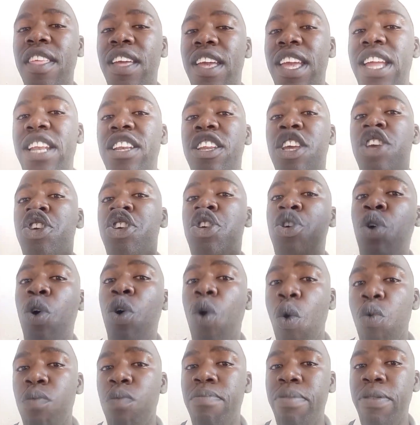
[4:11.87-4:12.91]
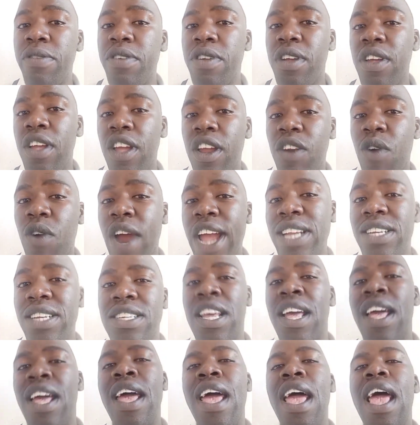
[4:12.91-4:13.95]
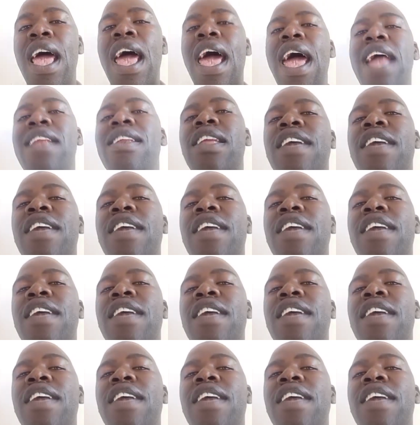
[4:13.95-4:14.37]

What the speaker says: in Europe, right? And